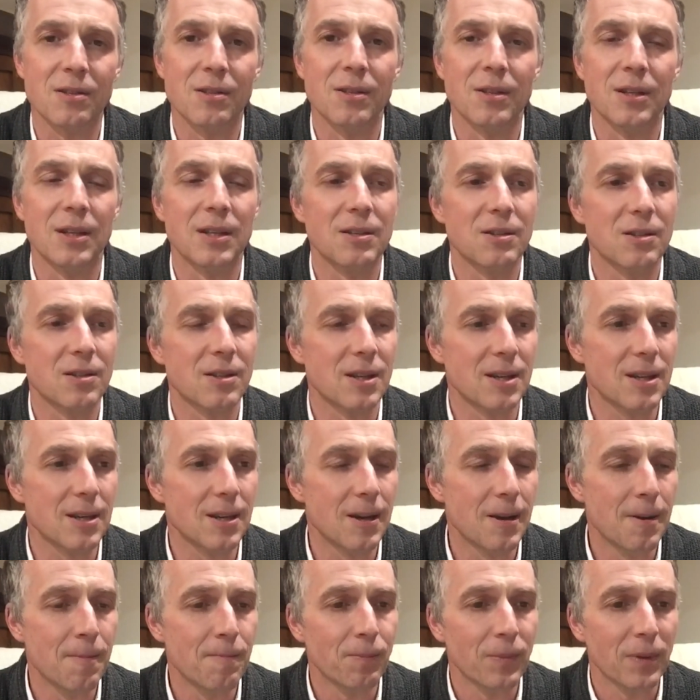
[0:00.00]
That it's the
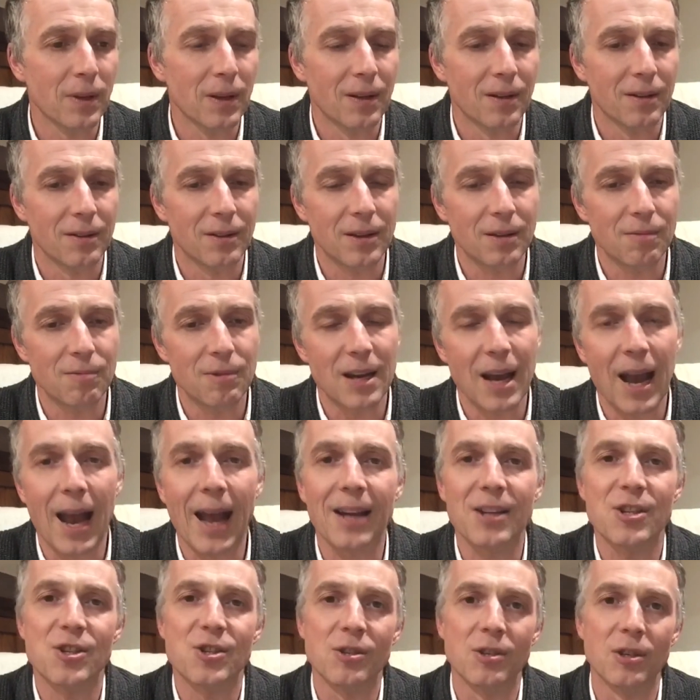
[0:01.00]

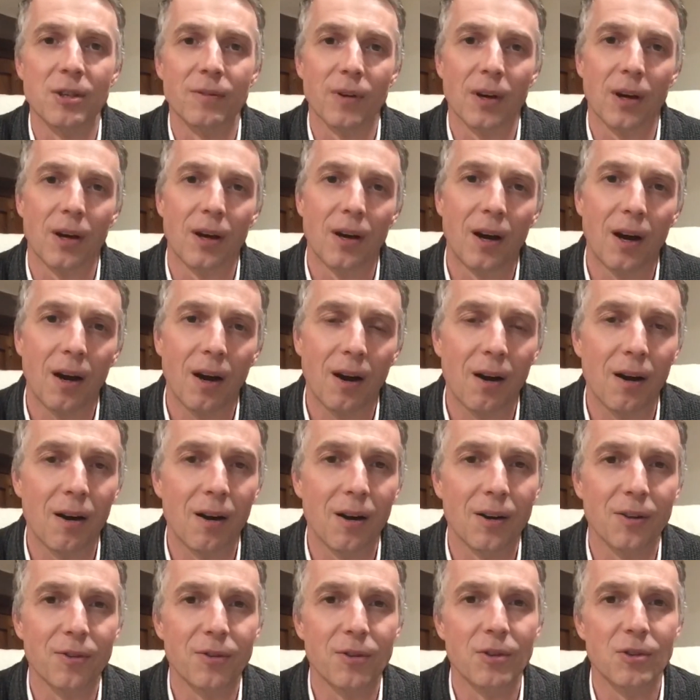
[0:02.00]
reaction of a
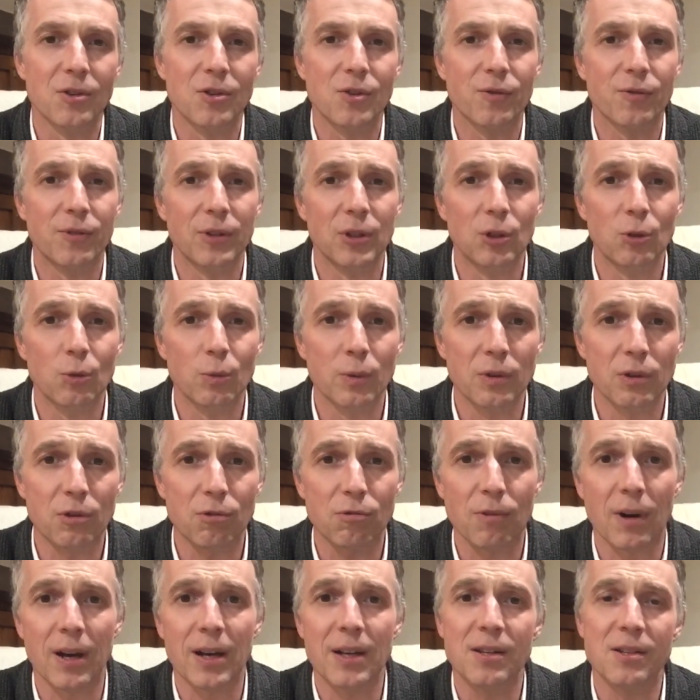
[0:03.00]
heart that's filled with
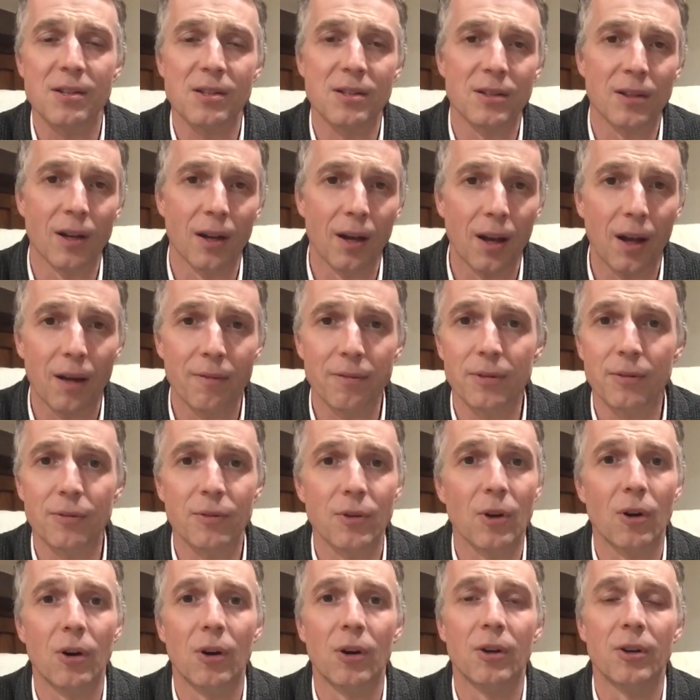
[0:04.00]
grace and the love of
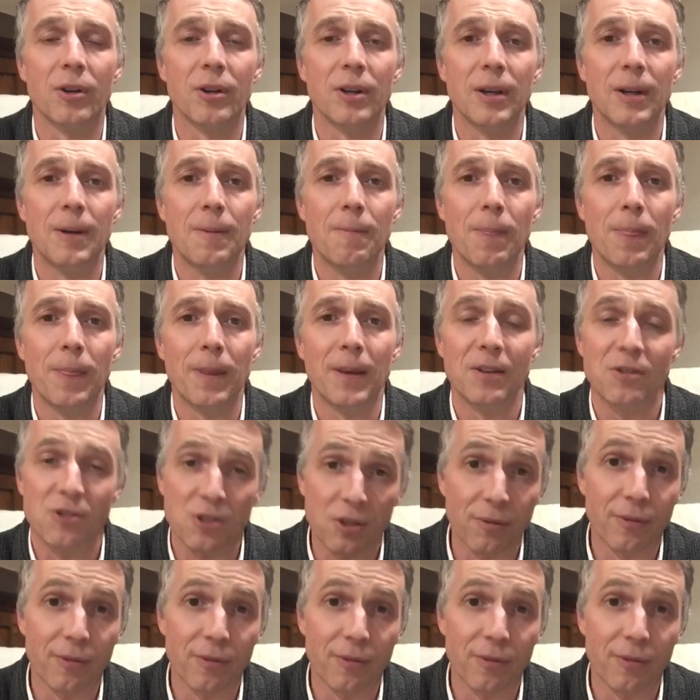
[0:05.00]
God is to